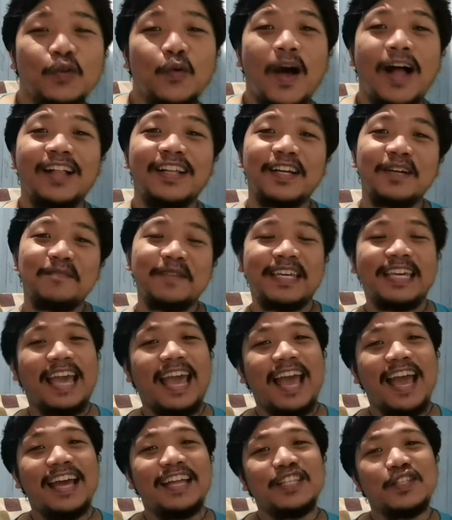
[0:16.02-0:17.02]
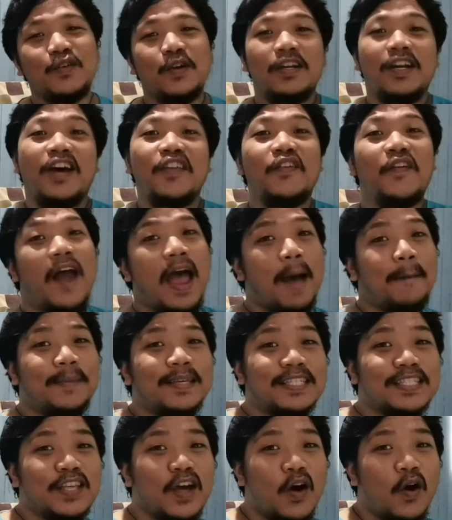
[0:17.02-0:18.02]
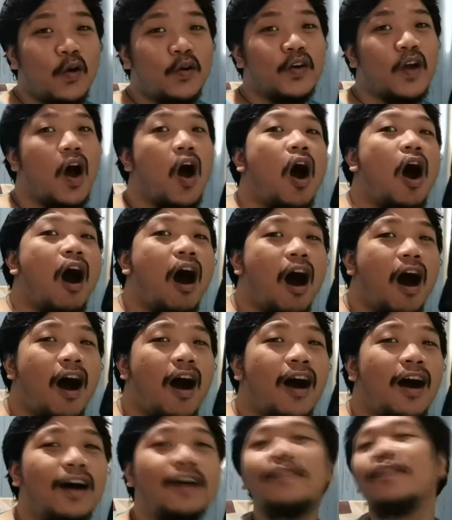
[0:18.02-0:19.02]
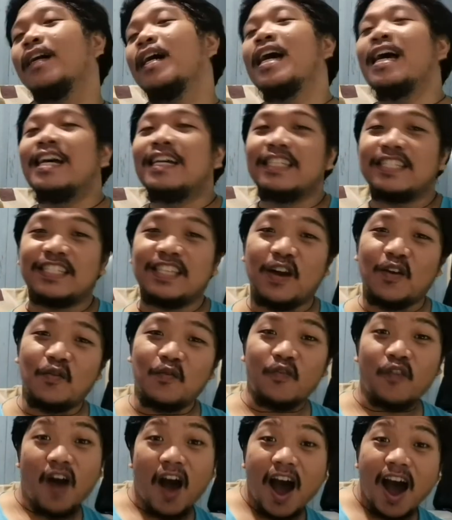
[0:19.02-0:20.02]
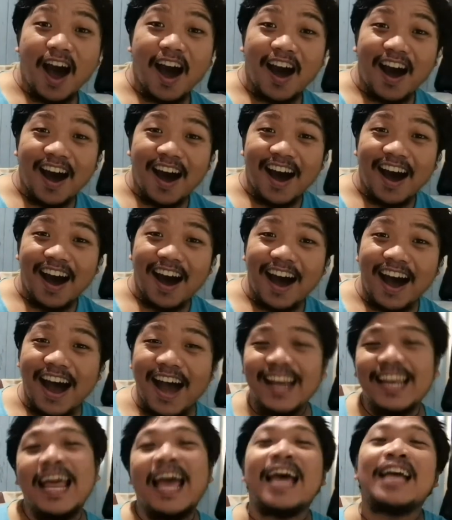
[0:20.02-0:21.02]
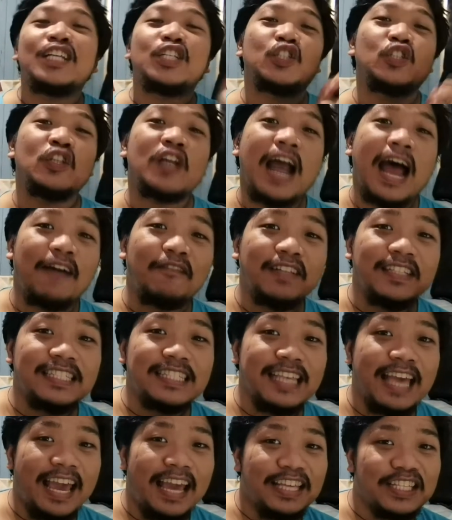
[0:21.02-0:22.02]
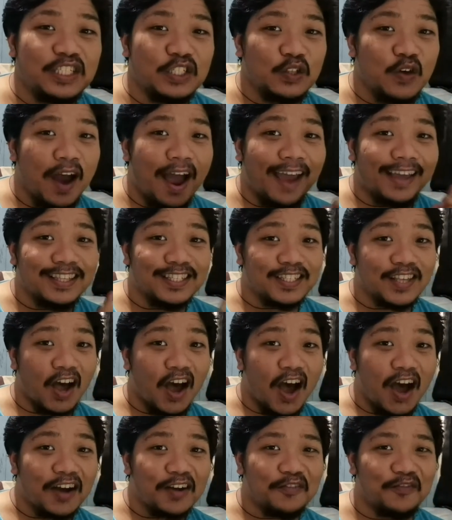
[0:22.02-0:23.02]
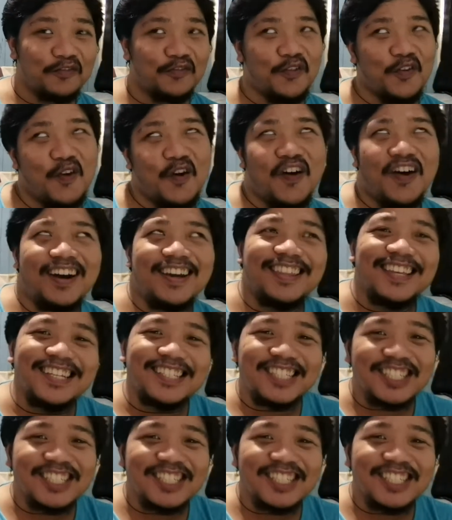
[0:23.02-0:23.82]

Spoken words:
Welcome again to another episode of CZARot! Travel taste try talk for the